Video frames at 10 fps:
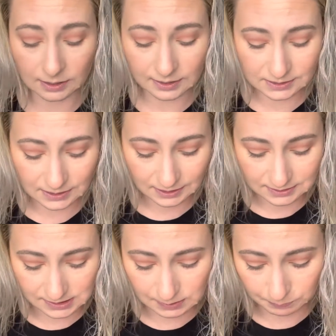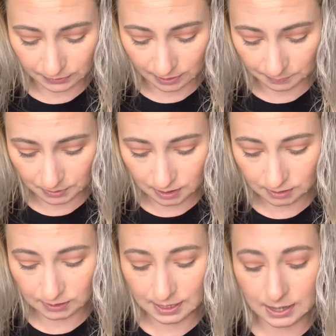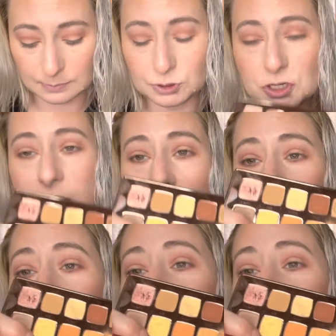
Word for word: is like a deep plum called Abstract.